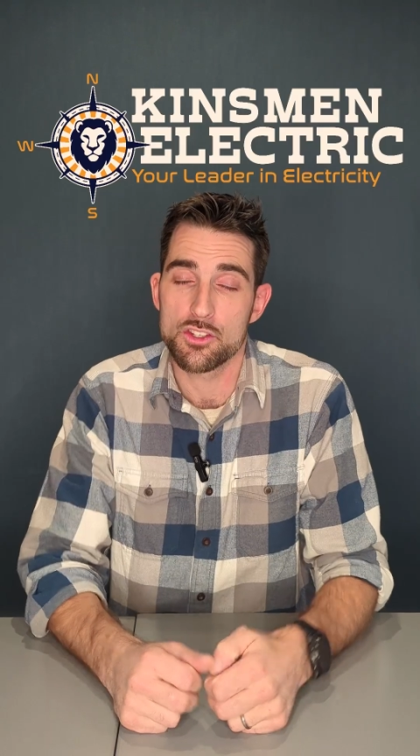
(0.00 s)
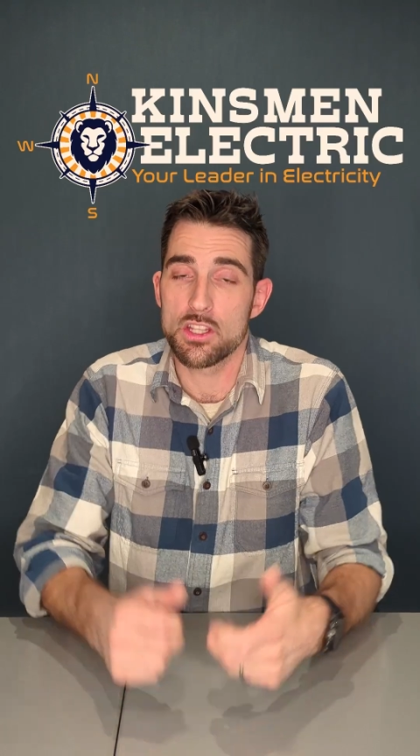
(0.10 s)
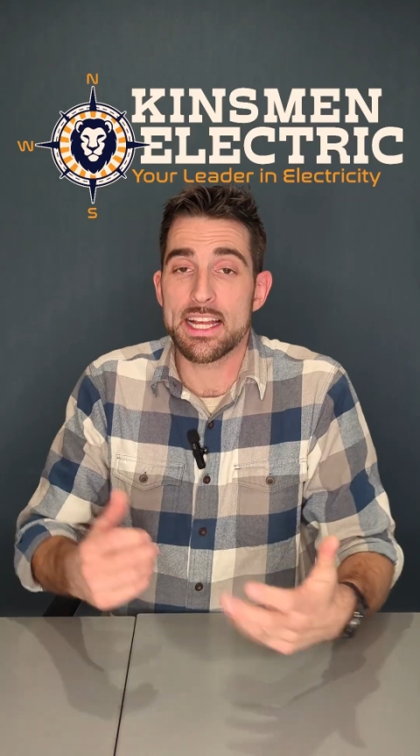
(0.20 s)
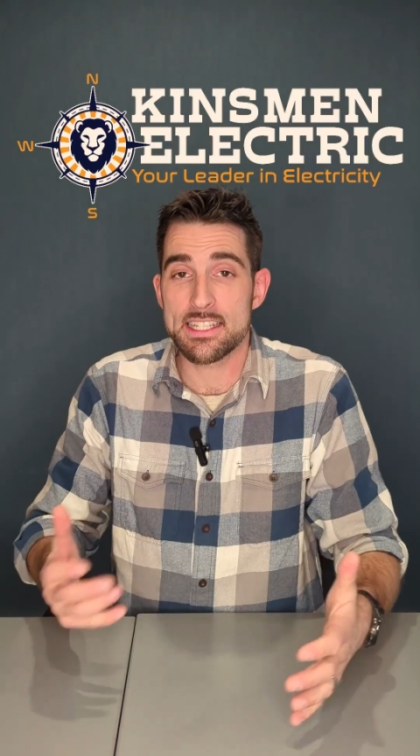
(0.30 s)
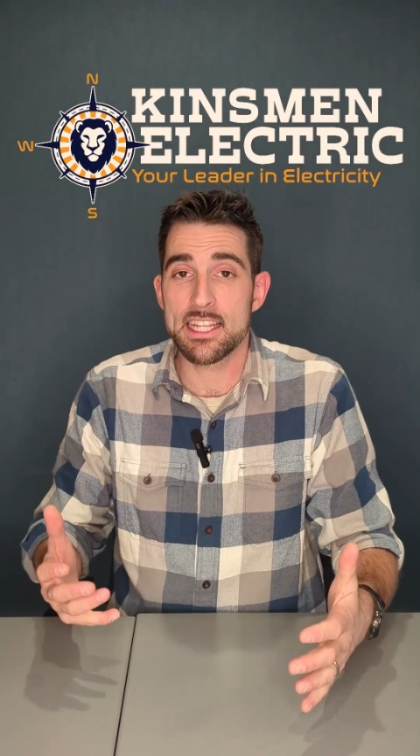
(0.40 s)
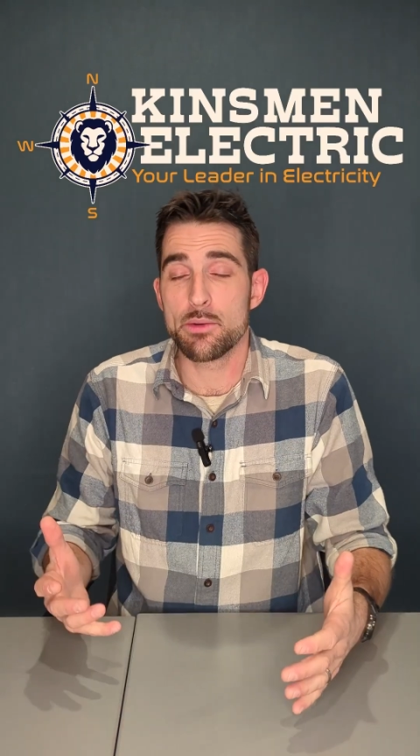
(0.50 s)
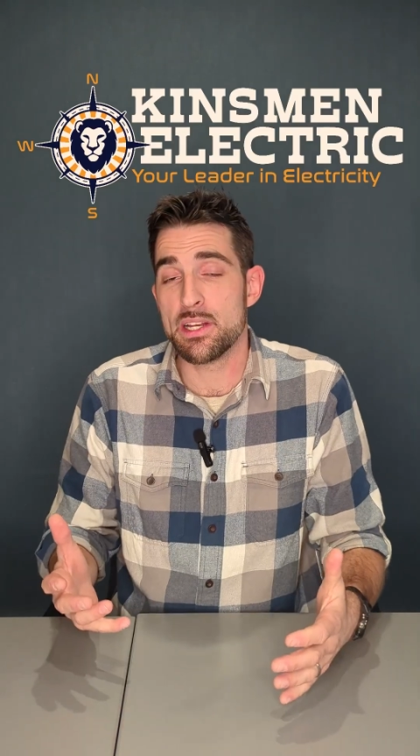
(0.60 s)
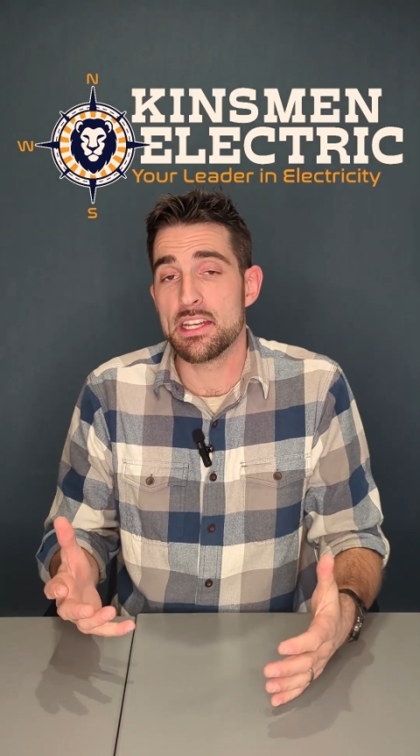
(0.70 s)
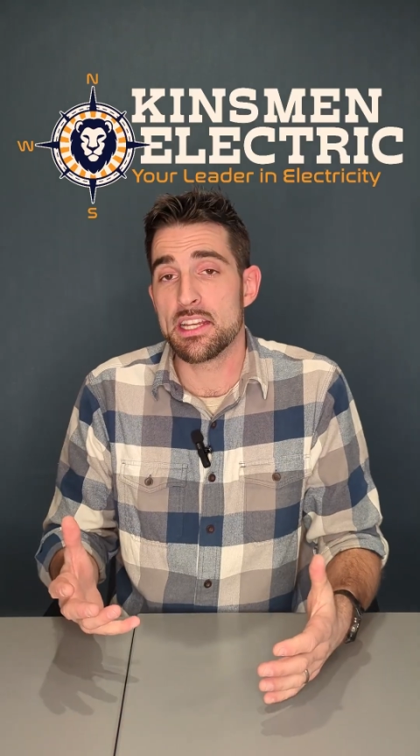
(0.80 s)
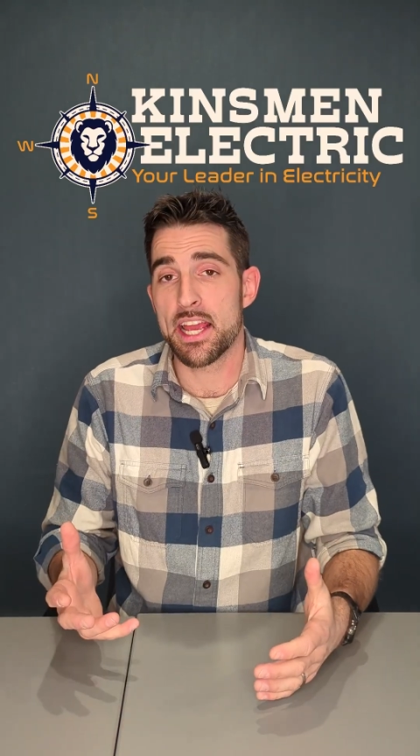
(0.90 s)
So the last thing
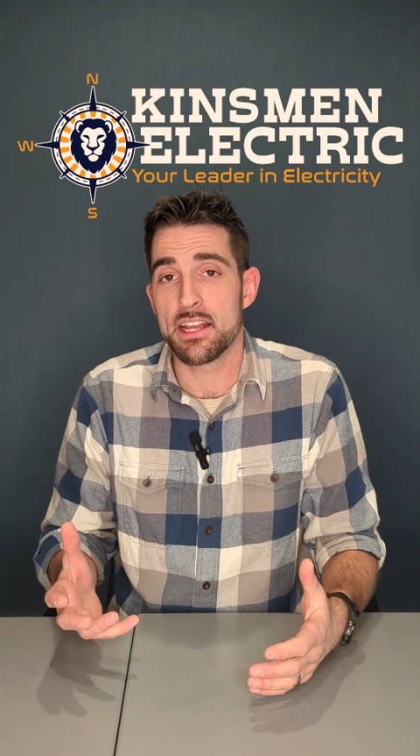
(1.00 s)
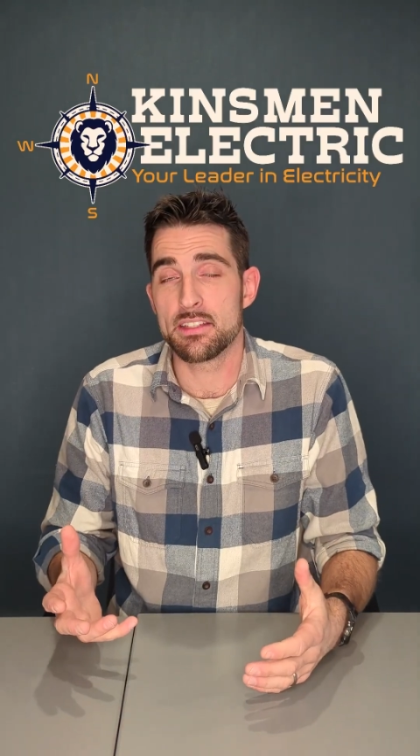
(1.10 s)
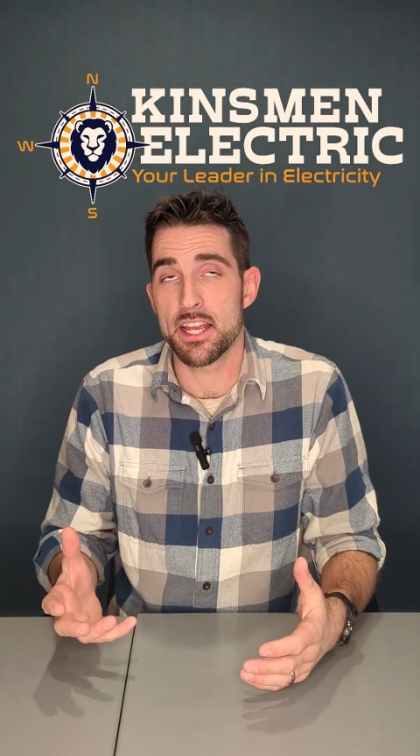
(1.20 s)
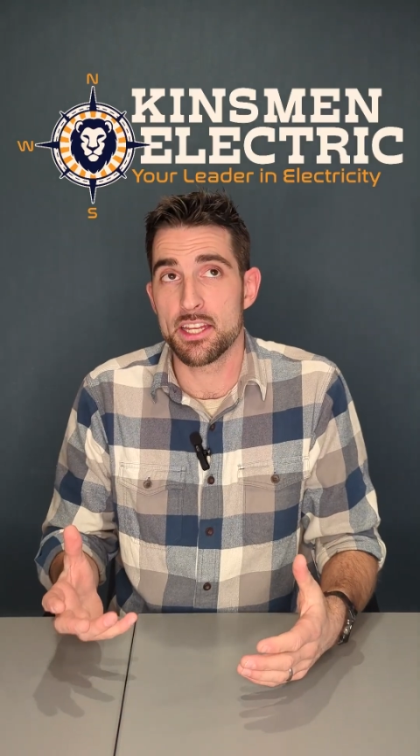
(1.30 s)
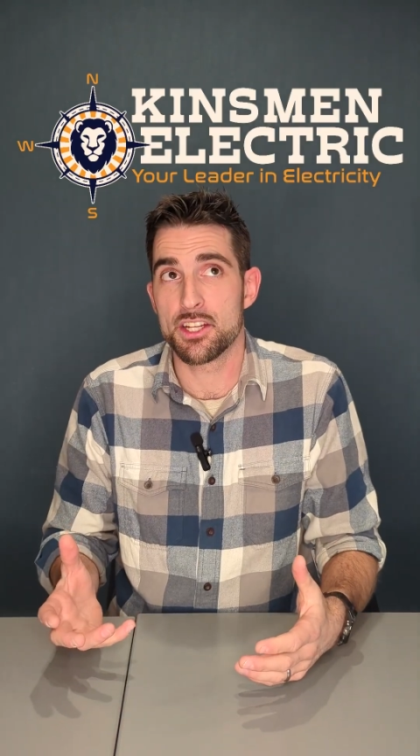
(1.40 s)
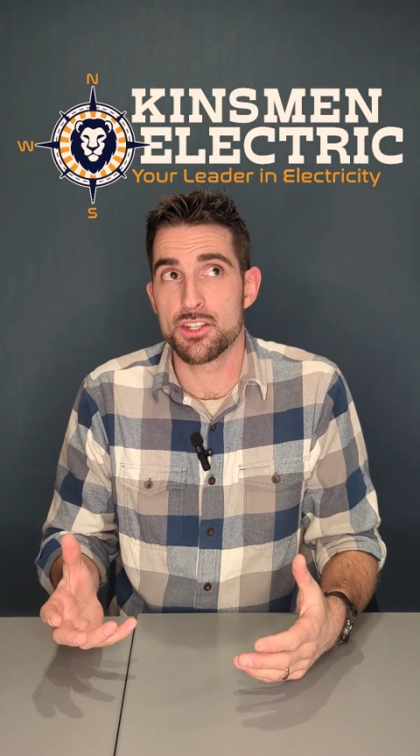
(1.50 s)
we need to take into